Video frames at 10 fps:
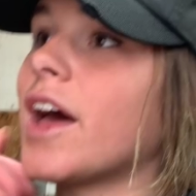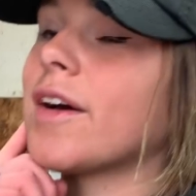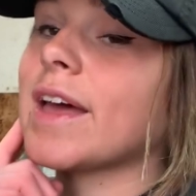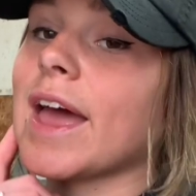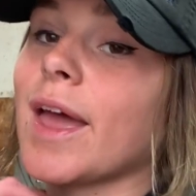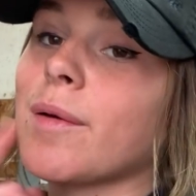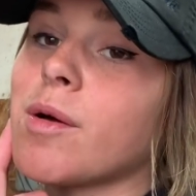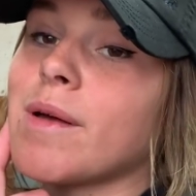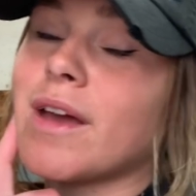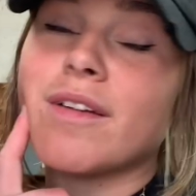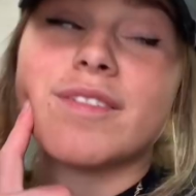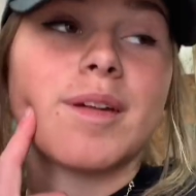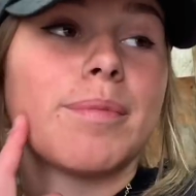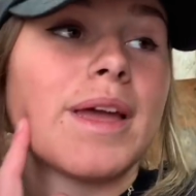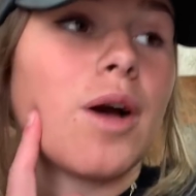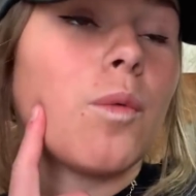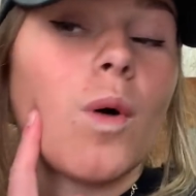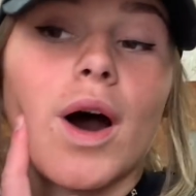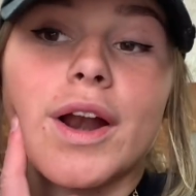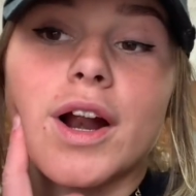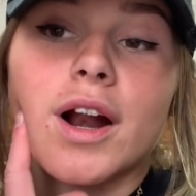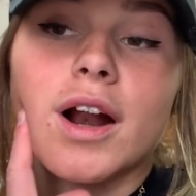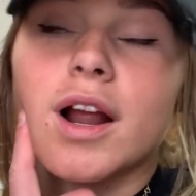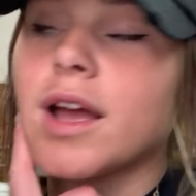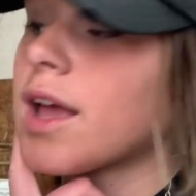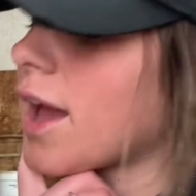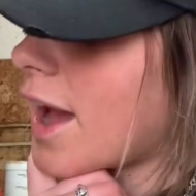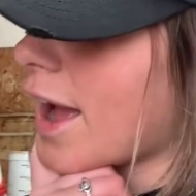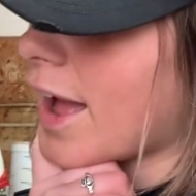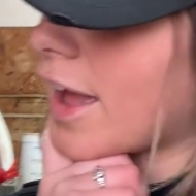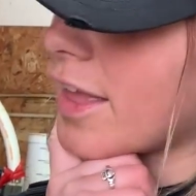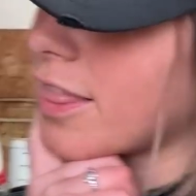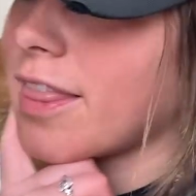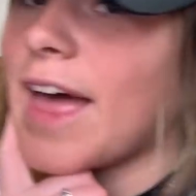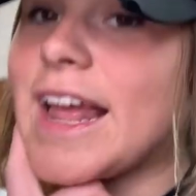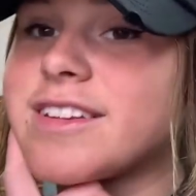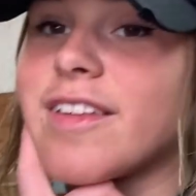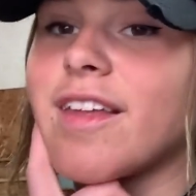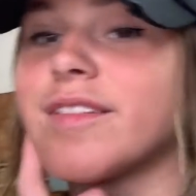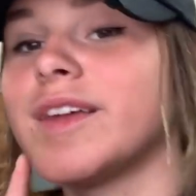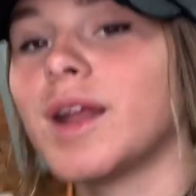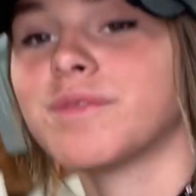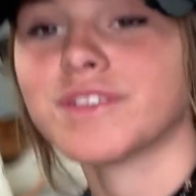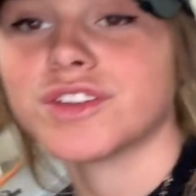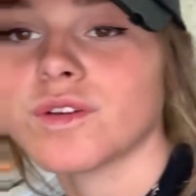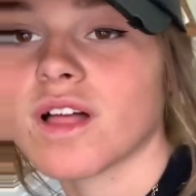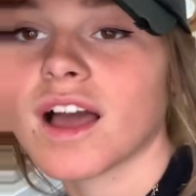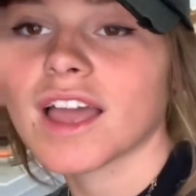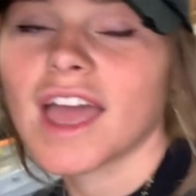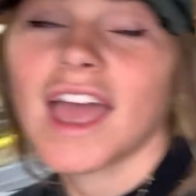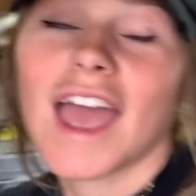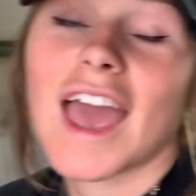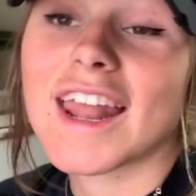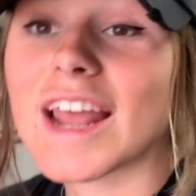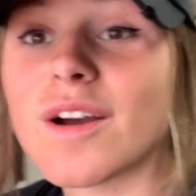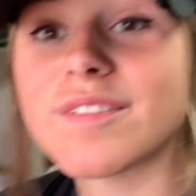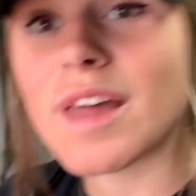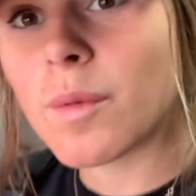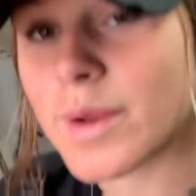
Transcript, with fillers: Okay, well, while I was dumping out water, I let this heat up for too long, and now it's at